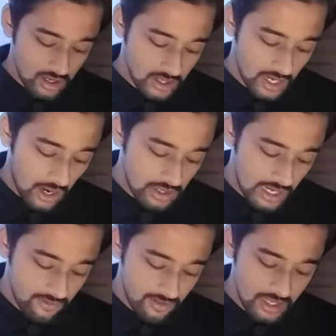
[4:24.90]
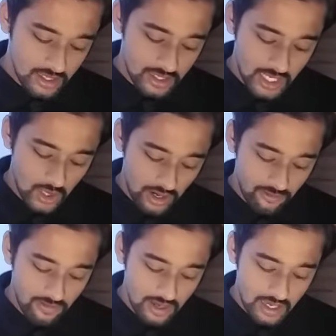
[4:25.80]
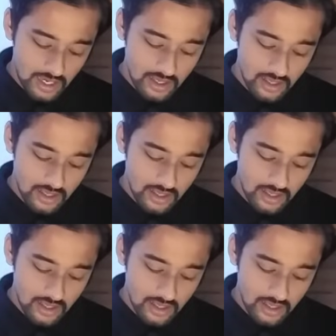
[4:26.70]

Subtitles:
ground level QFE,